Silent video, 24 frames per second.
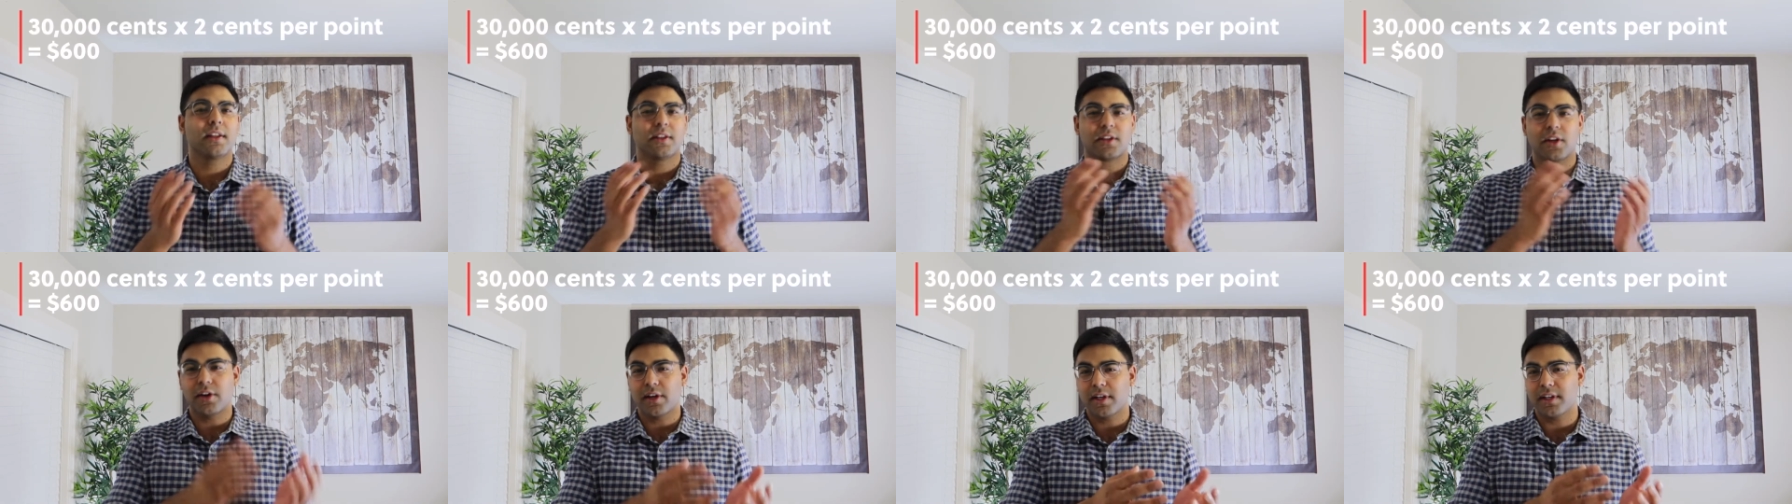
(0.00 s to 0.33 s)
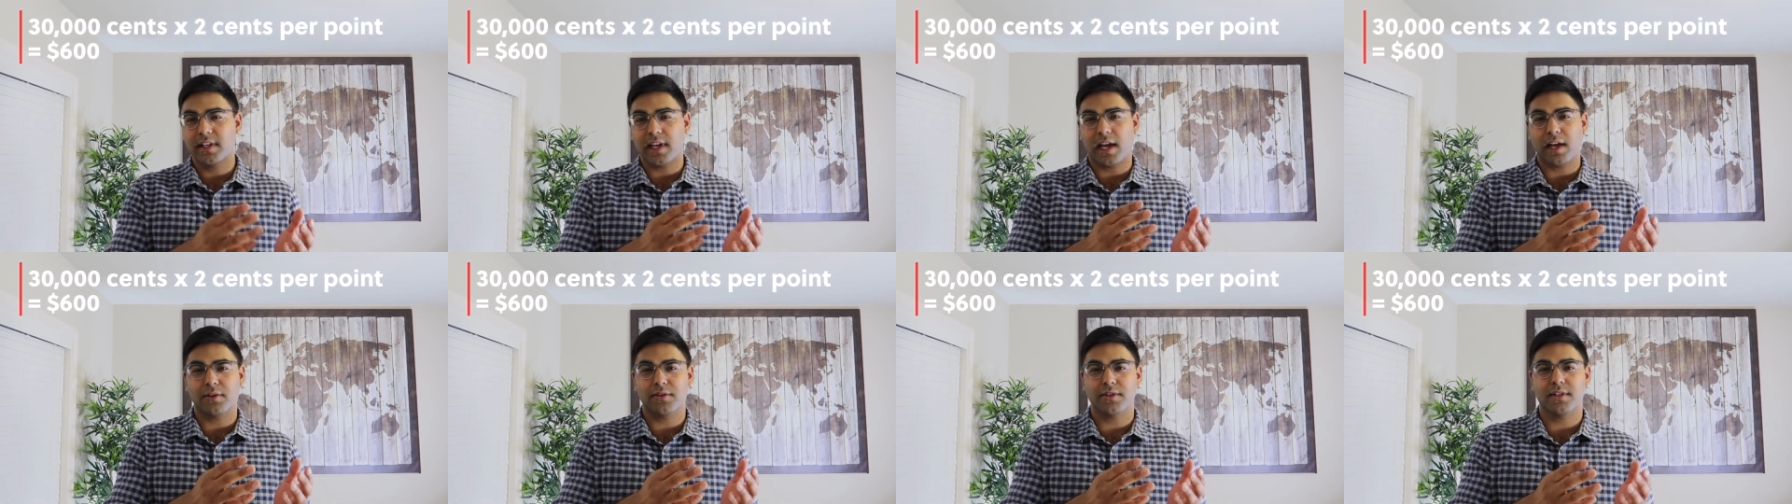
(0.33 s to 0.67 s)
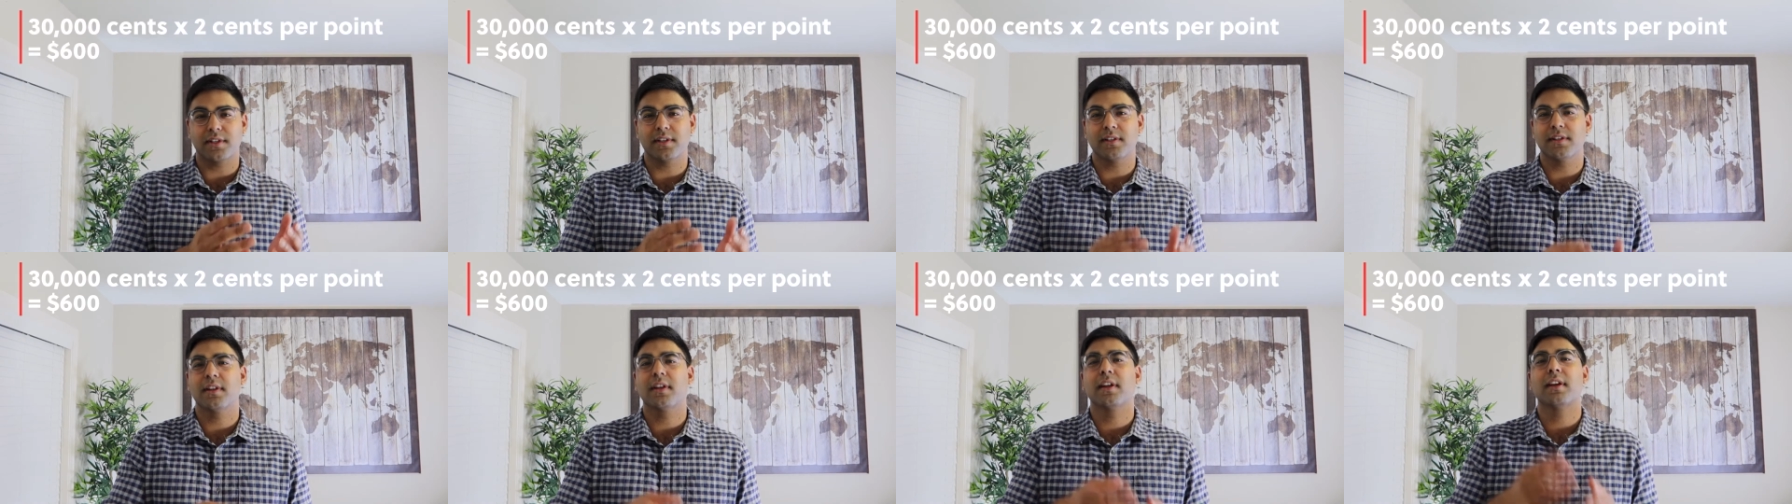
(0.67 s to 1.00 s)

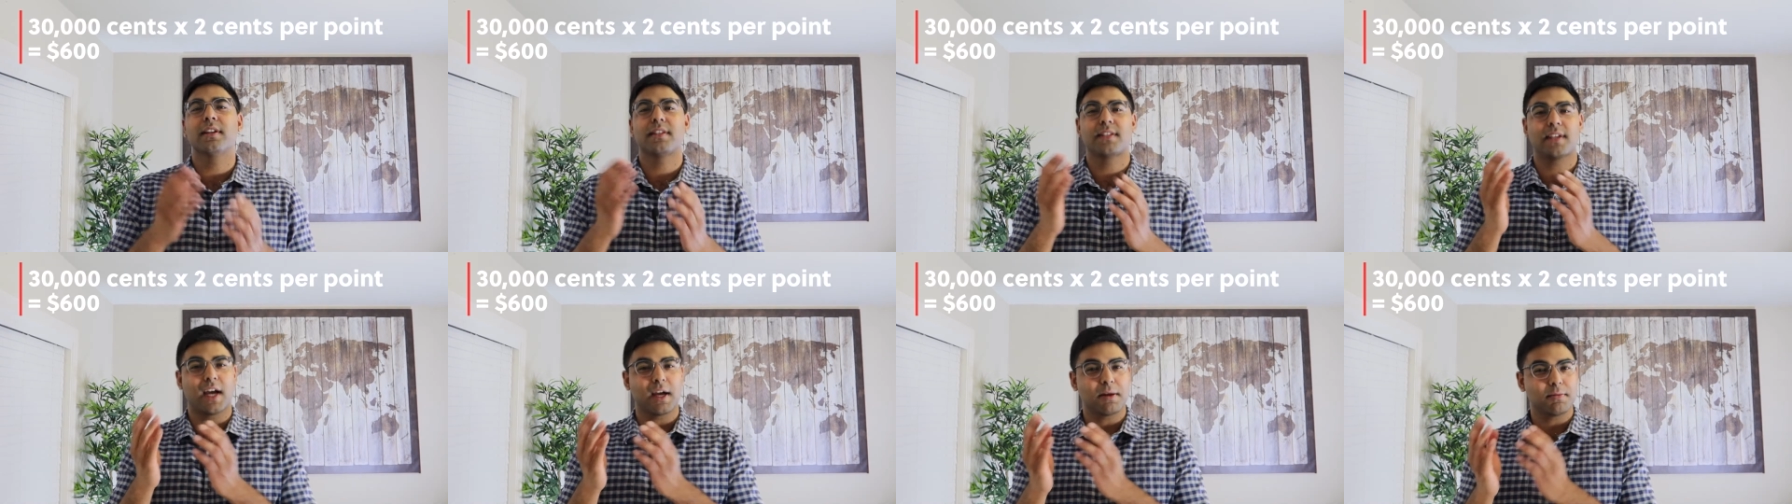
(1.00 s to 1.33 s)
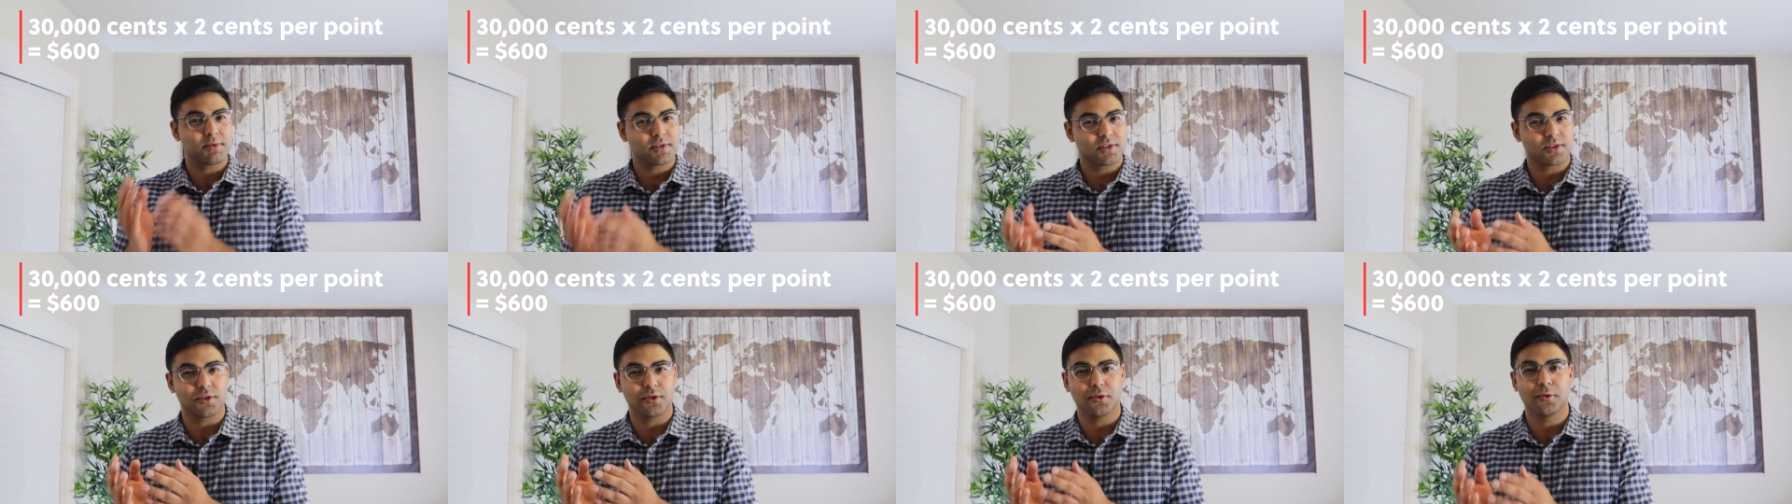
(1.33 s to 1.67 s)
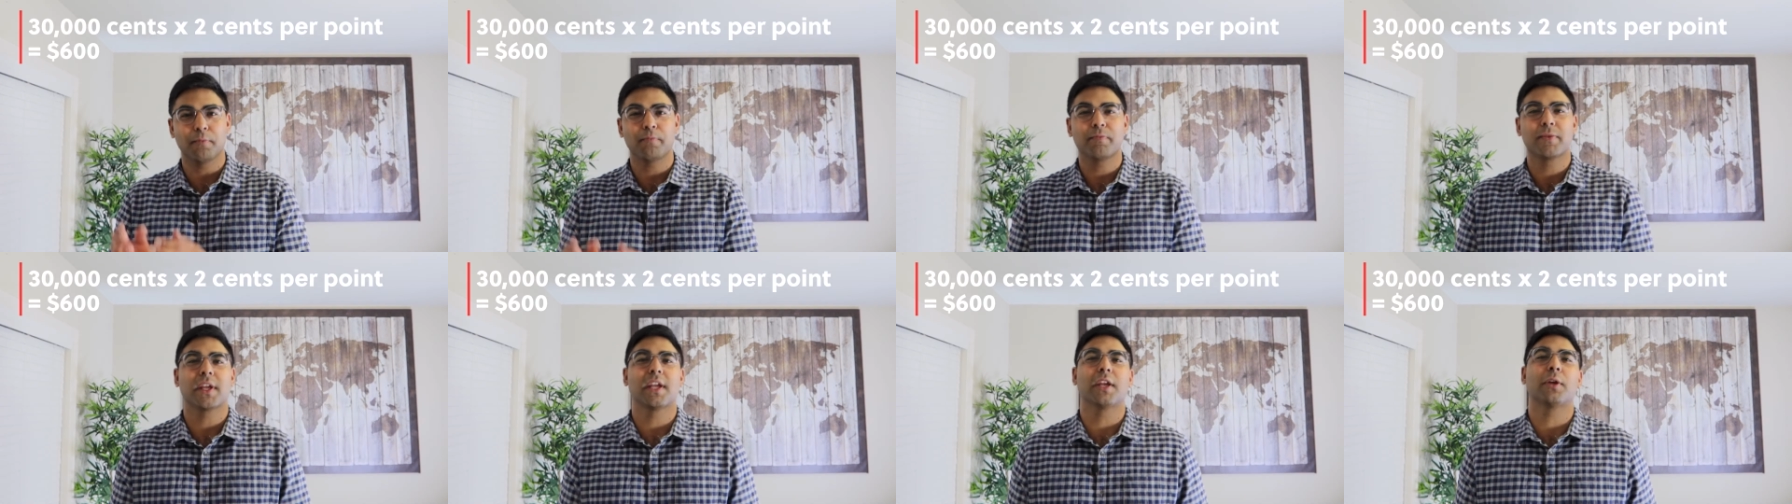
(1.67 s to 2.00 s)
30,000 times 2